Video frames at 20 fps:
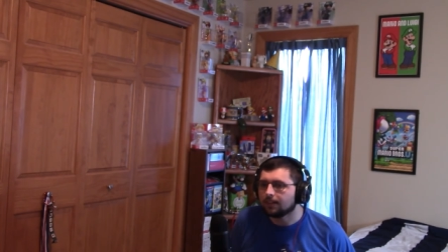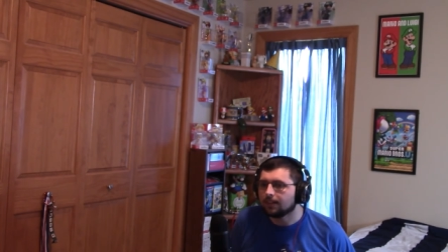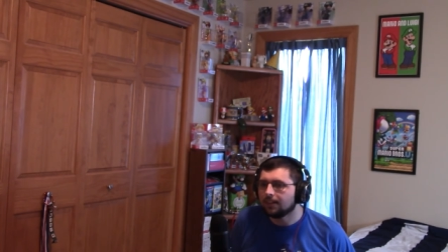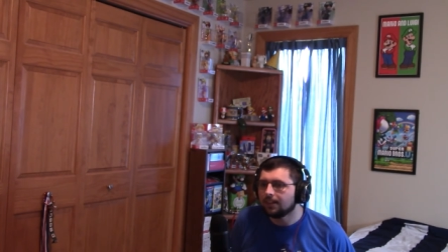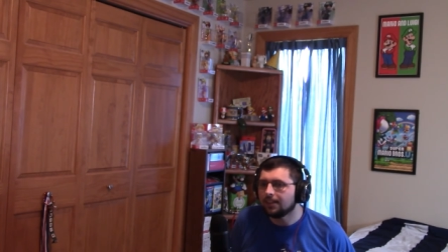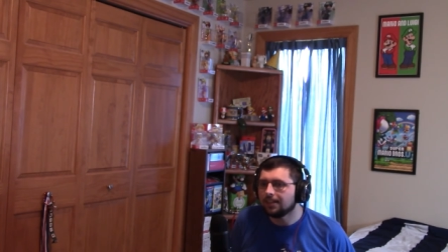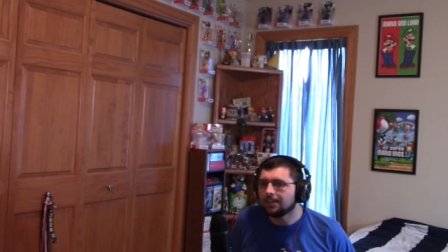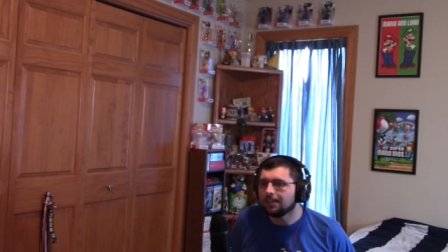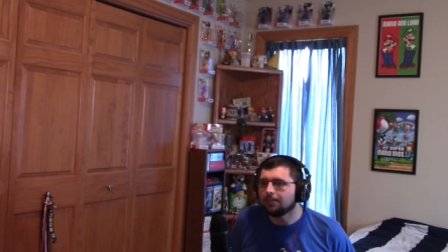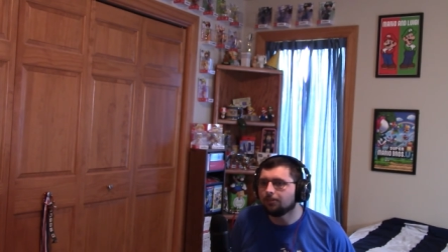
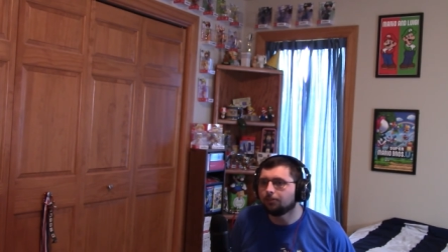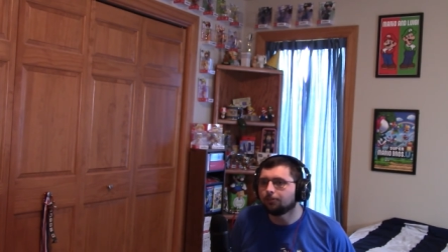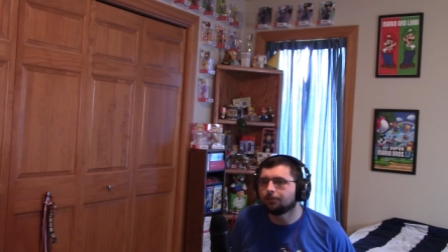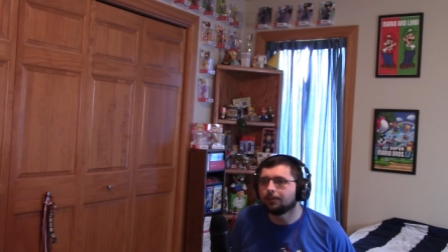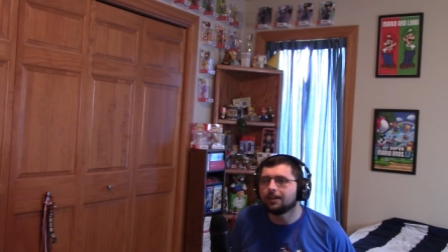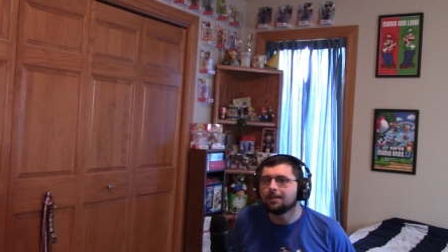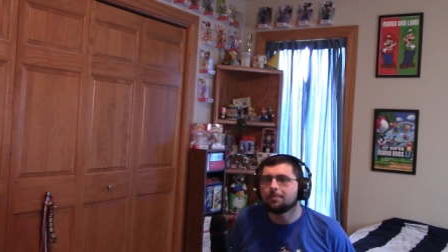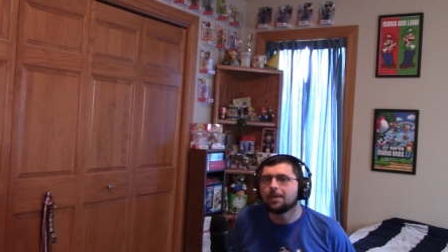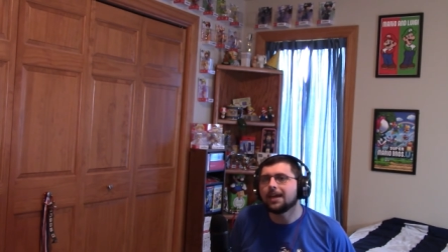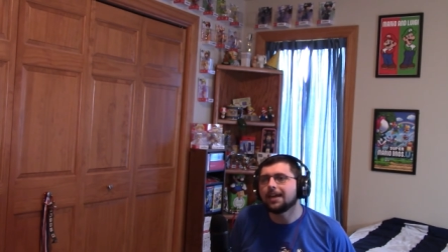the
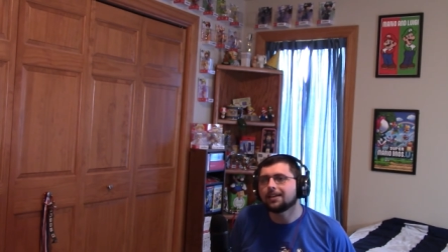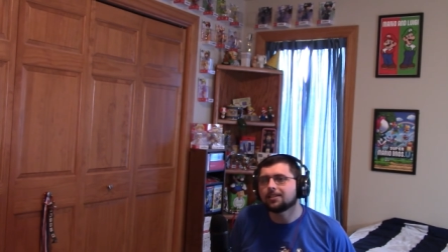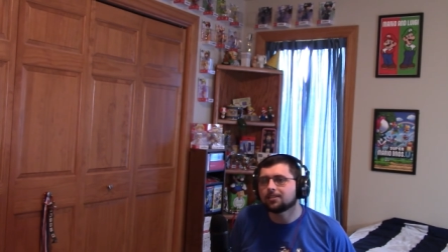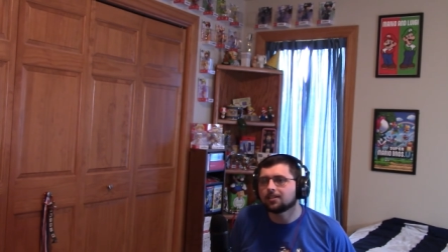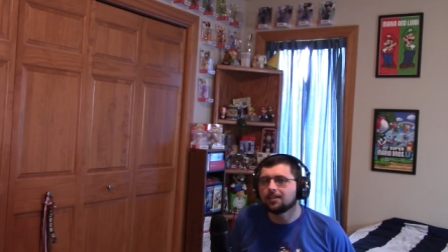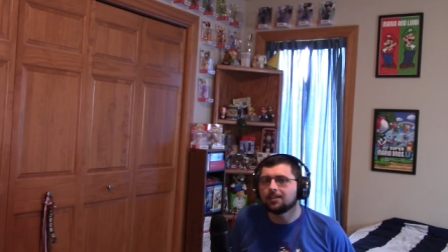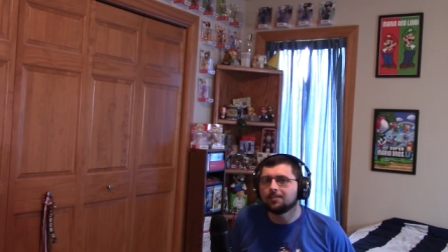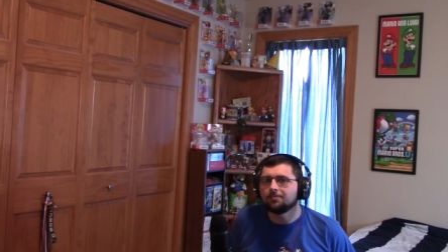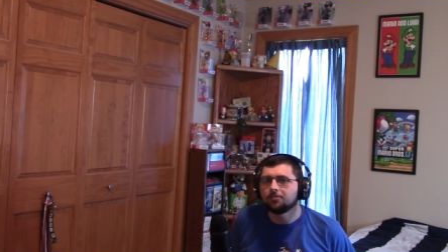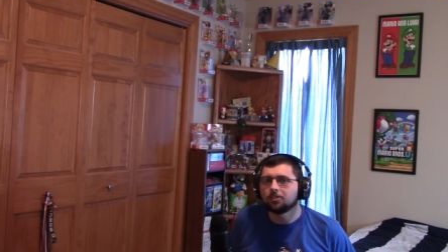remakes
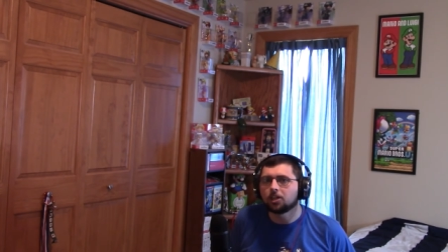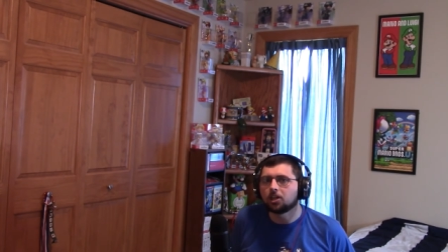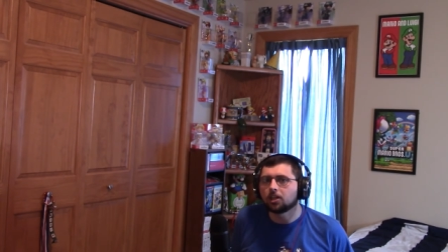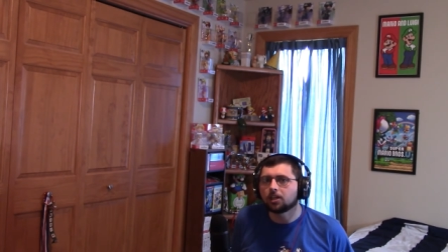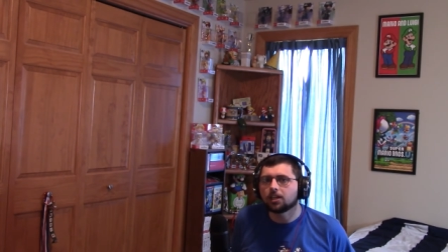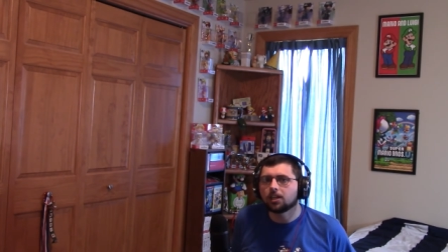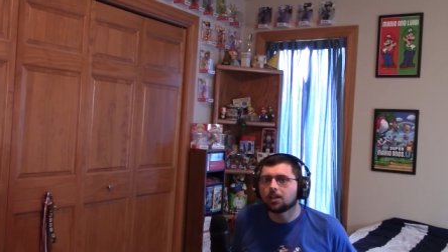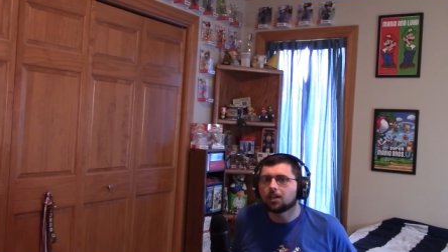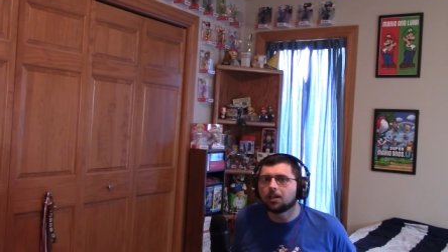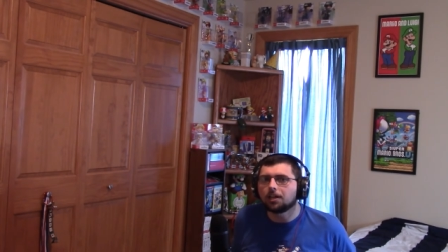of
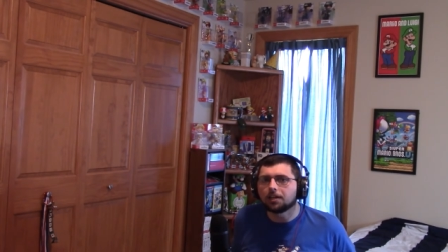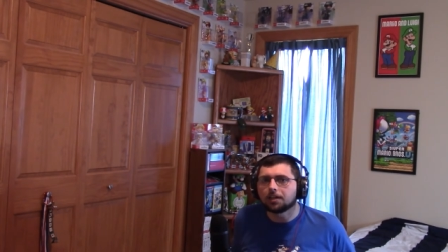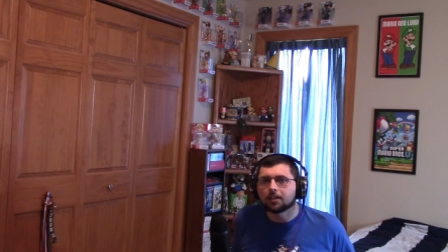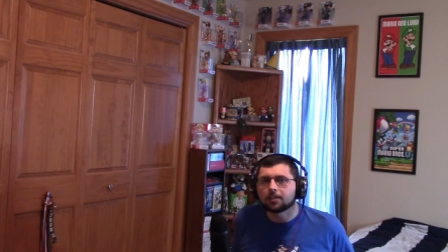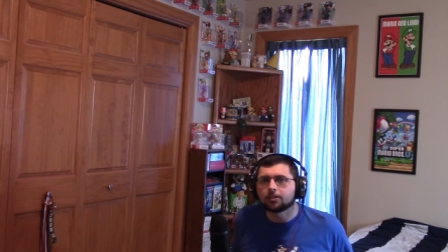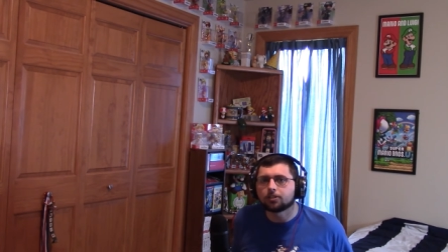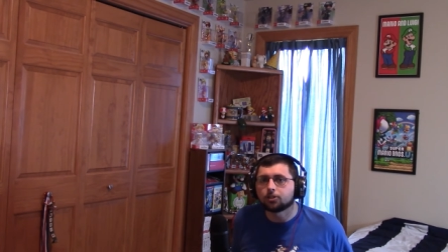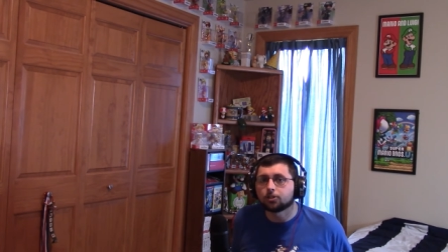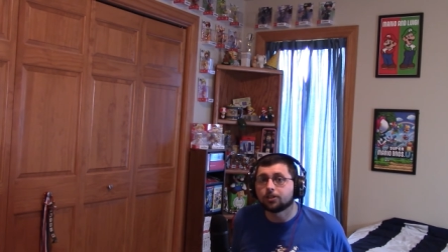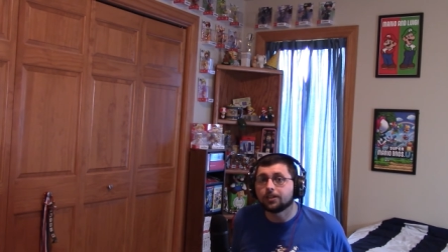Donkey Kong
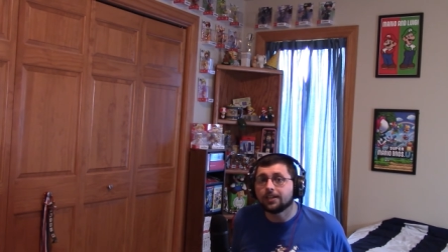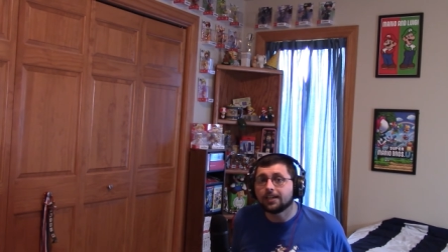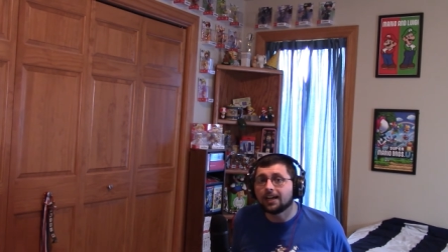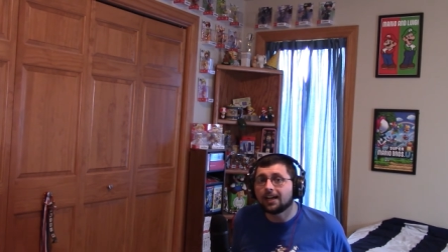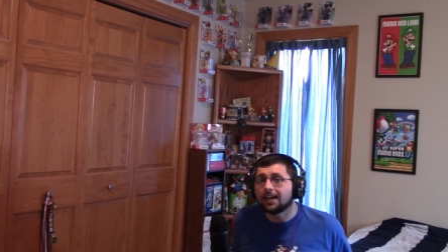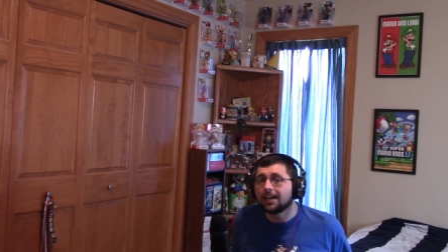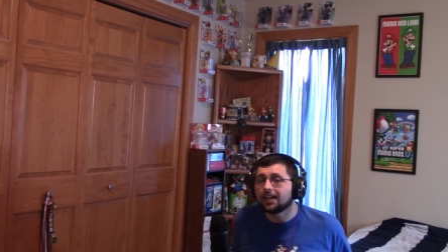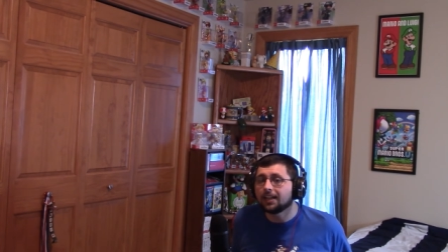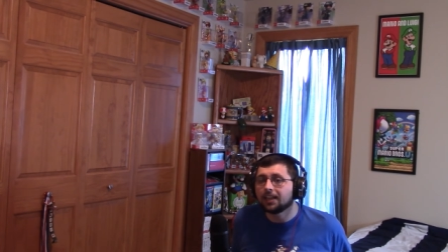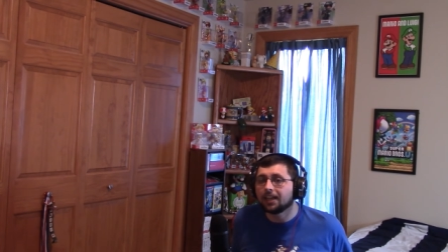Country
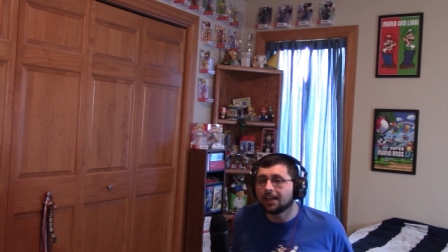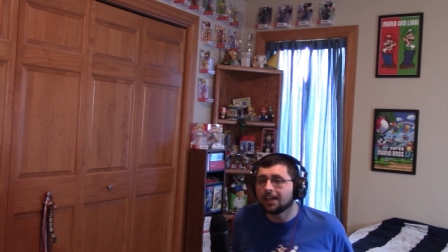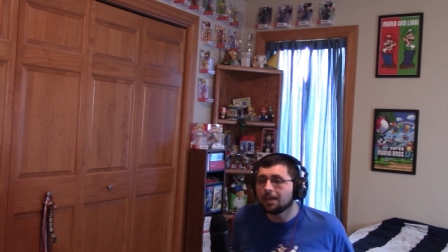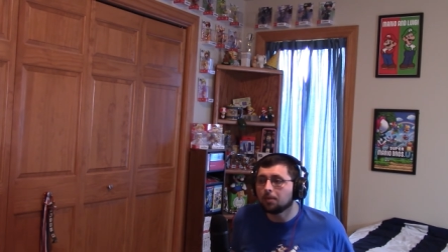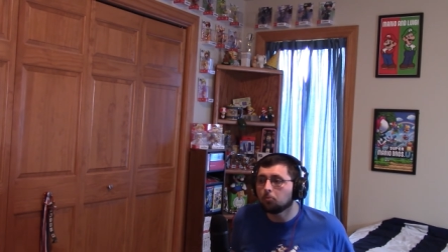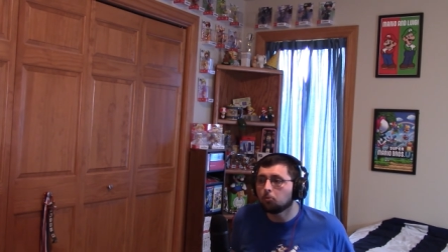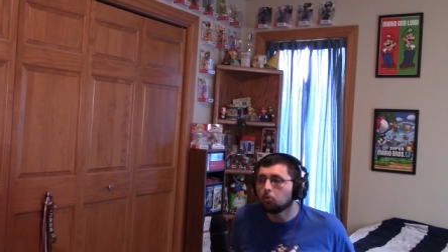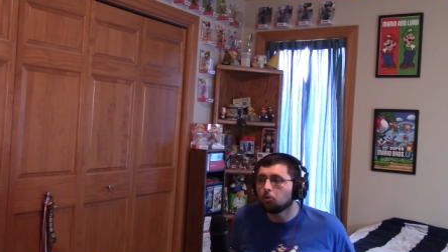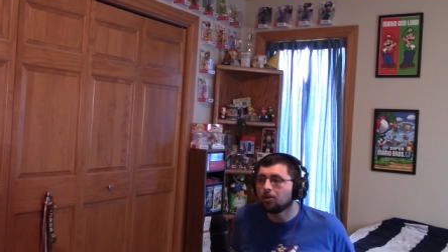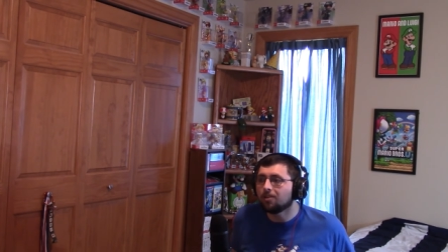on the
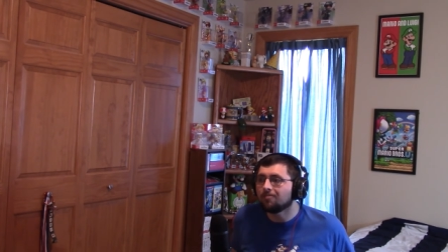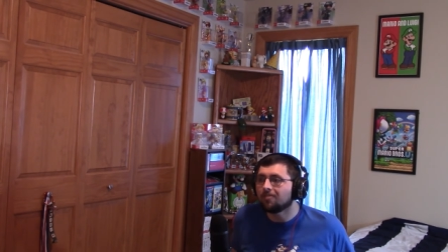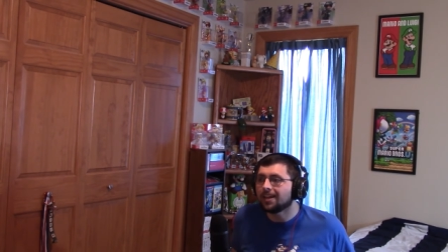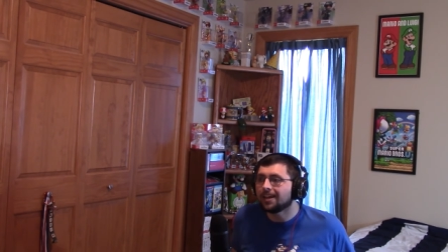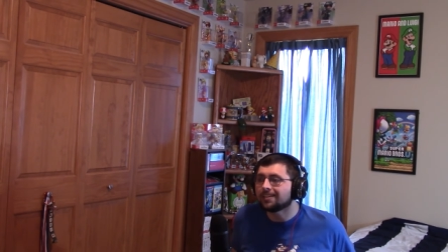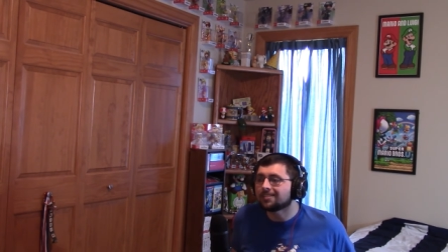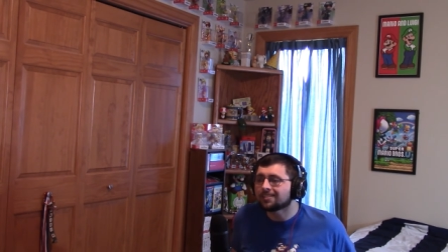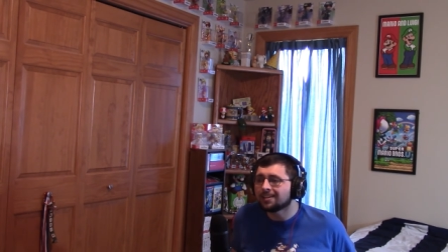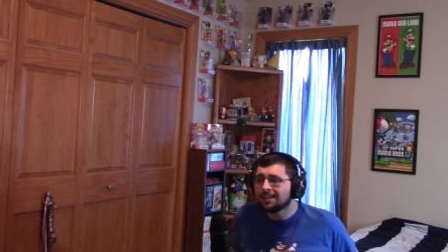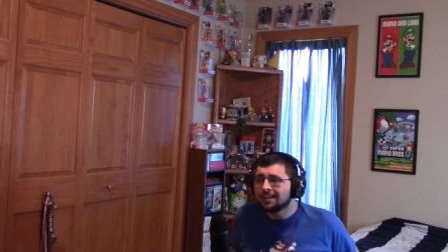Game Boy
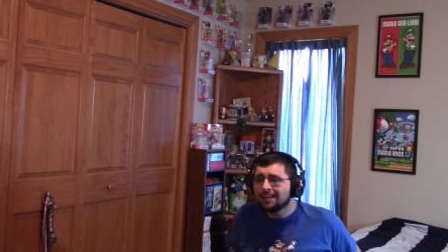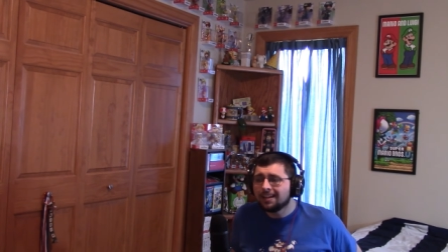Advance.